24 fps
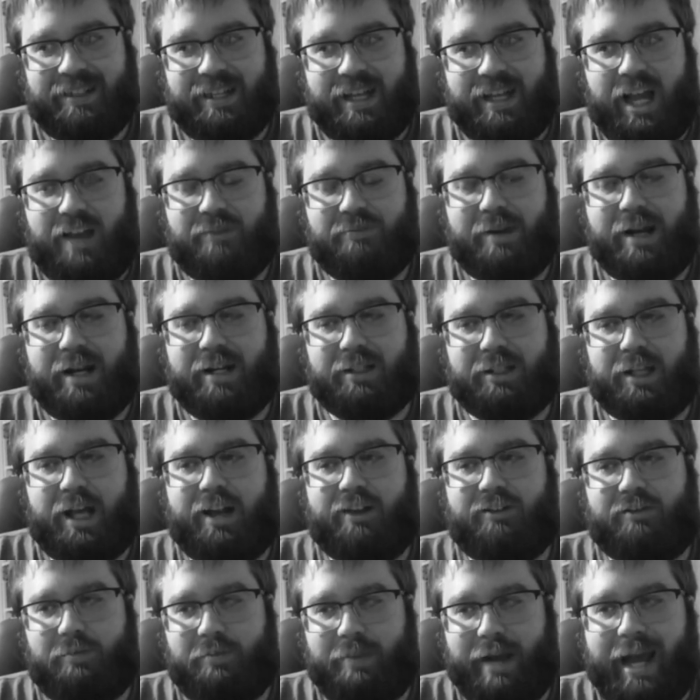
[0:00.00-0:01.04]
I've made a lot
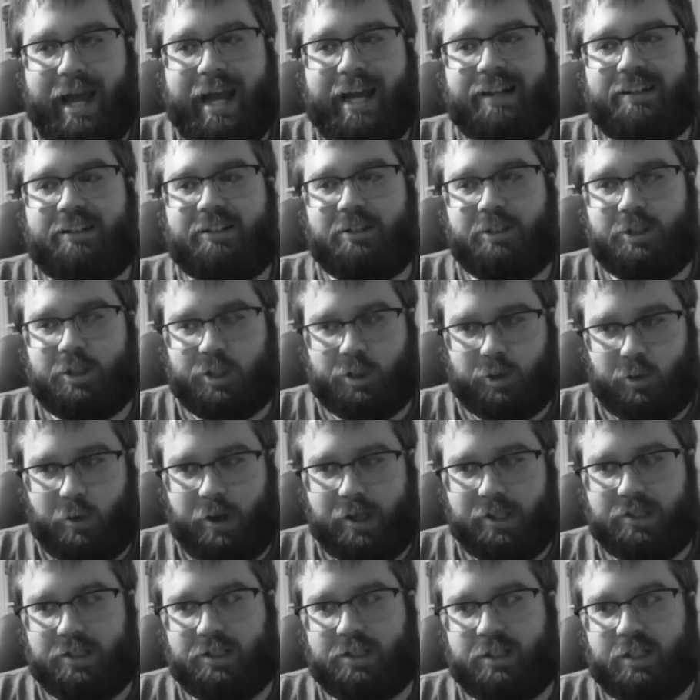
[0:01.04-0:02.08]
of bad
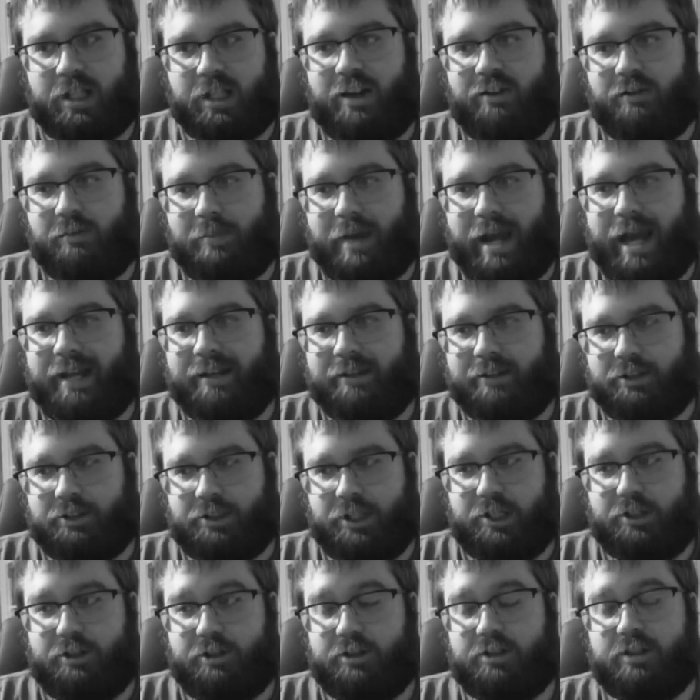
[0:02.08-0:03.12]
choices, a lot of bad
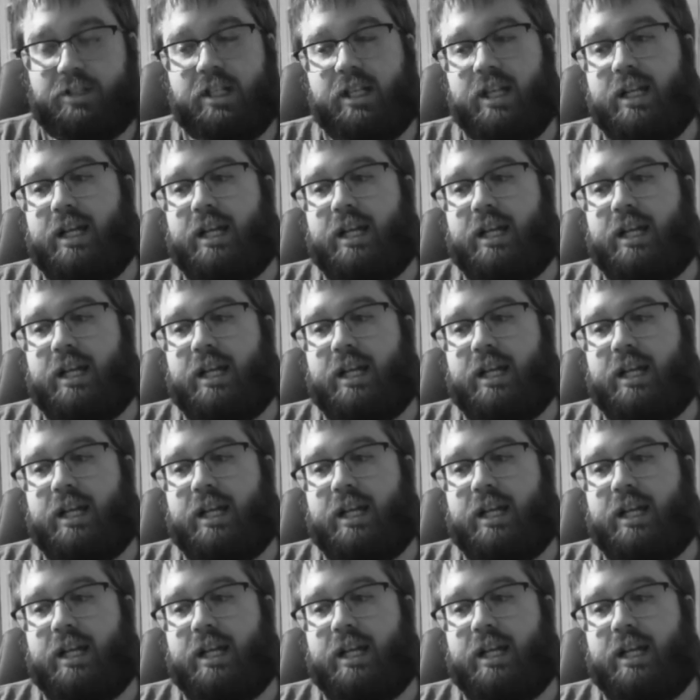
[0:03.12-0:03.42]
decisions.